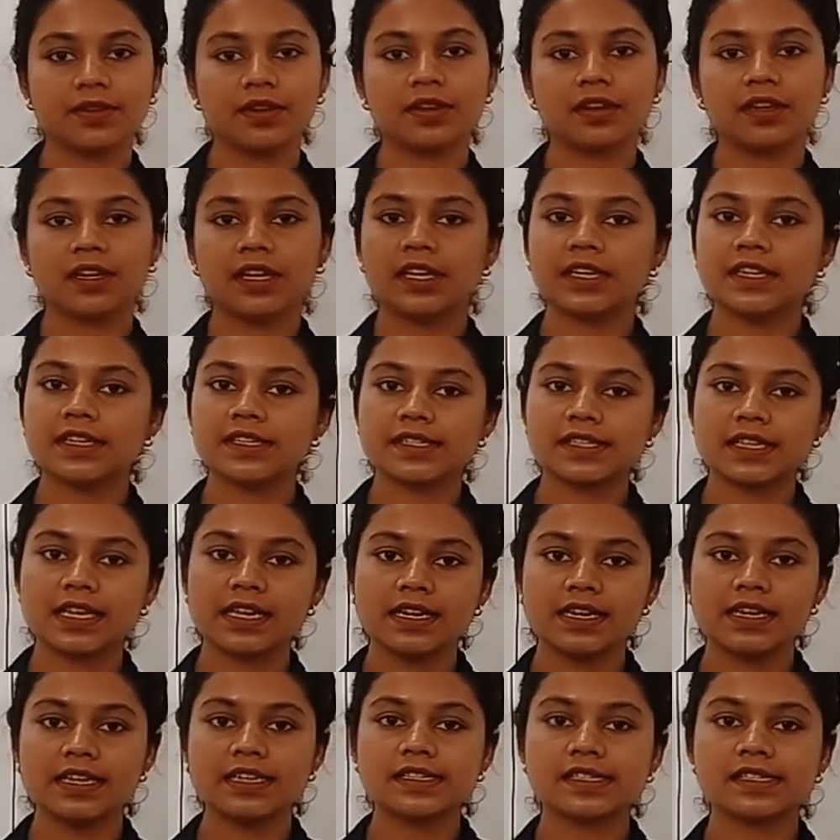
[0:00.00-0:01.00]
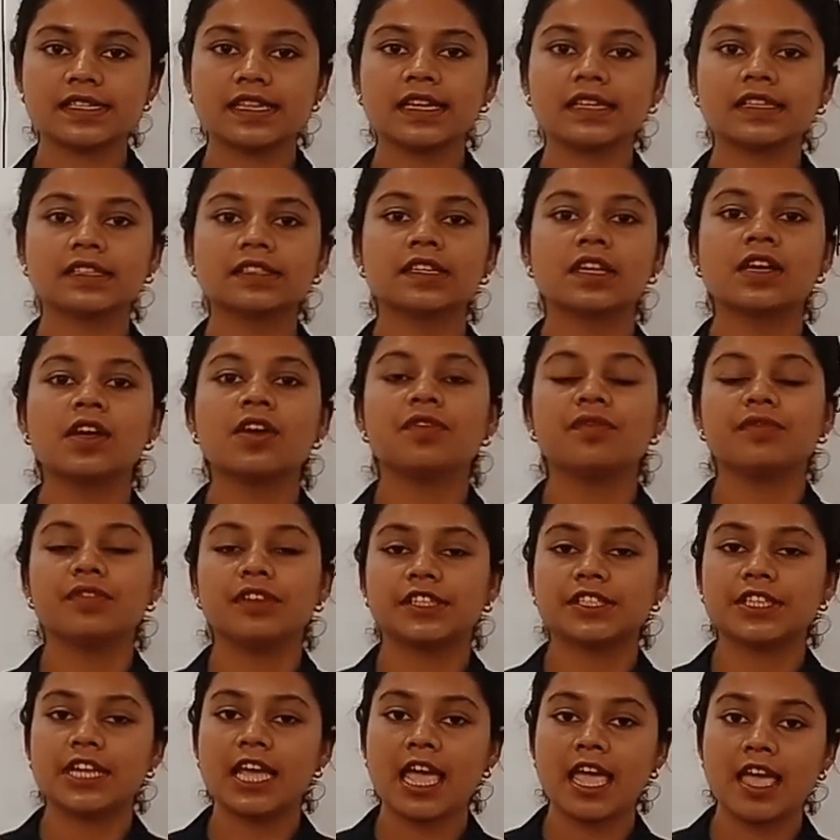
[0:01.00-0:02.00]
It is an insect which
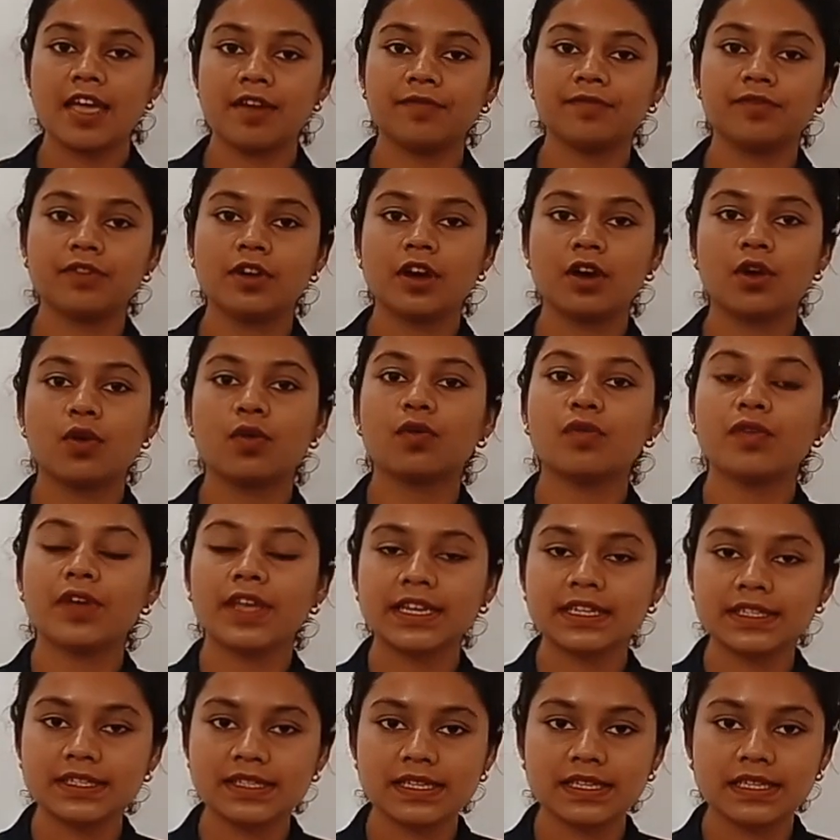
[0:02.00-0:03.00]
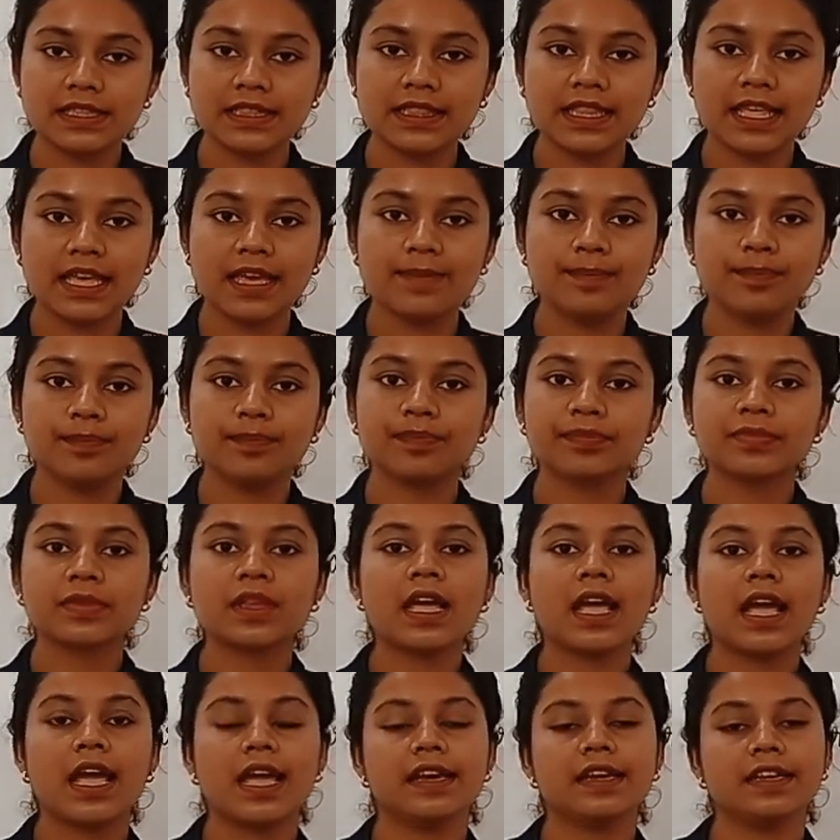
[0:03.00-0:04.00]
have wings in them,
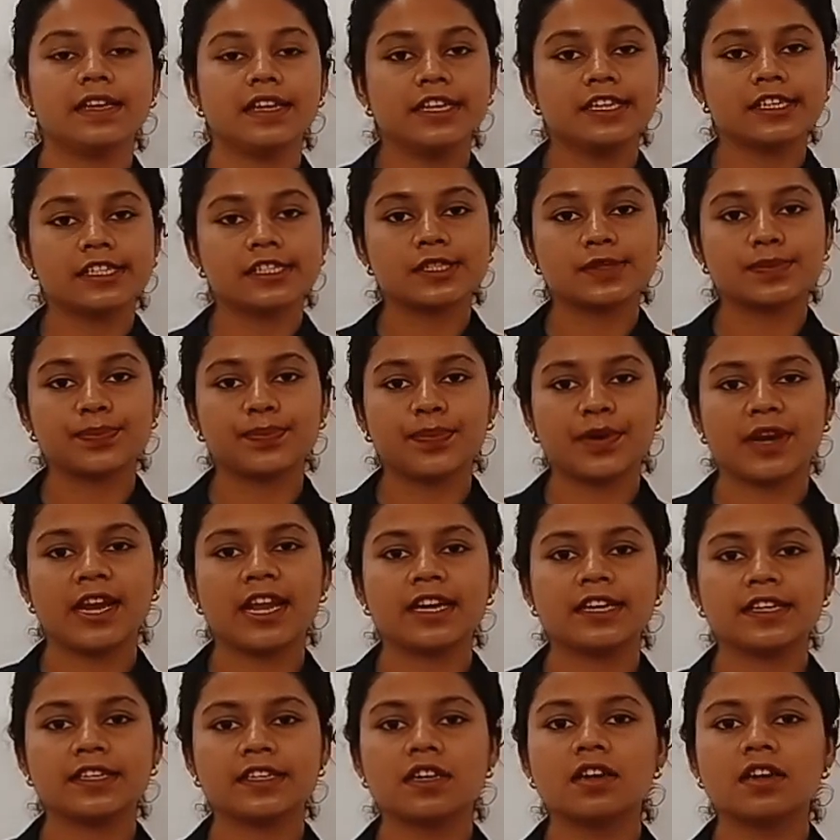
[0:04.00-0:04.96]
and it spread